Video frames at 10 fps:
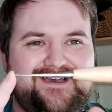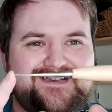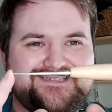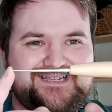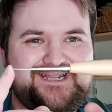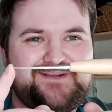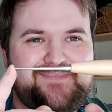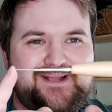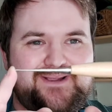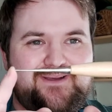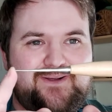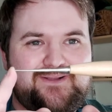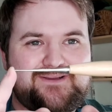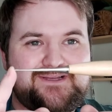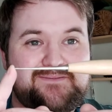as a little metal
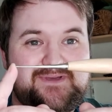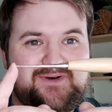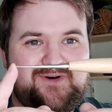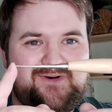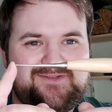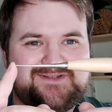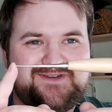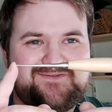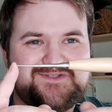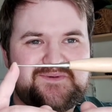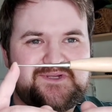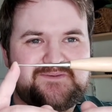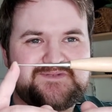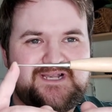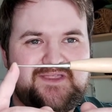awl can make all the difference when it
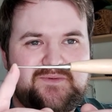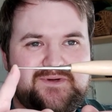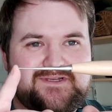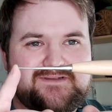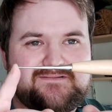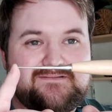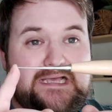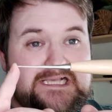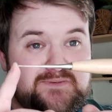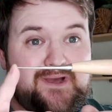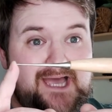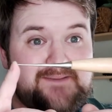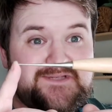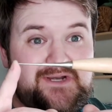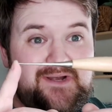comes to leatherworking. That's why I
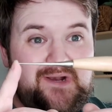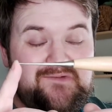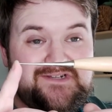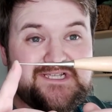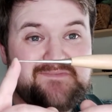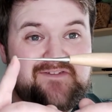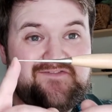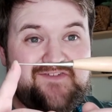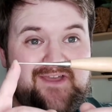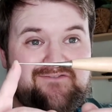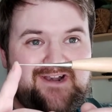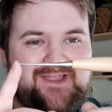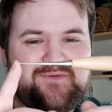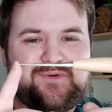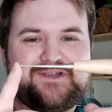absolutely love it. It's my favorite
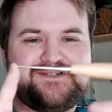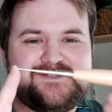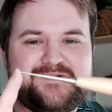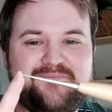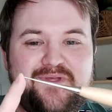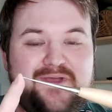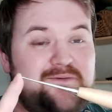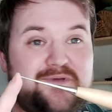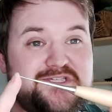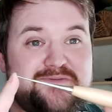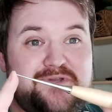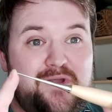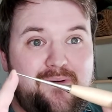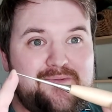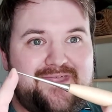leatherworking tool because you'd be
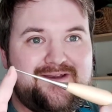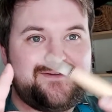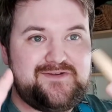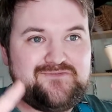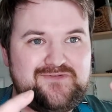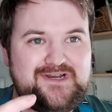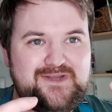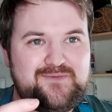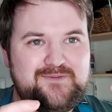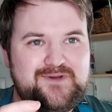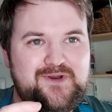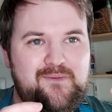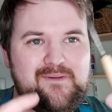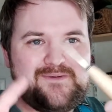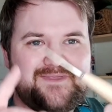nowhere without it. You really would be
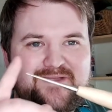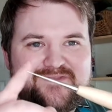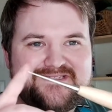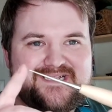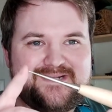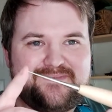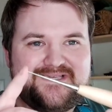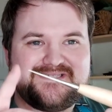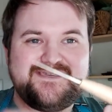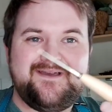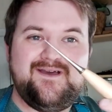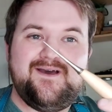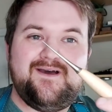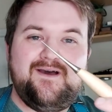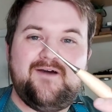nowhere without this little piece
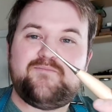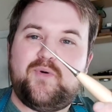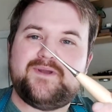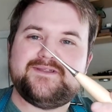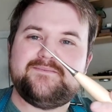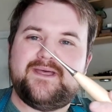of pointed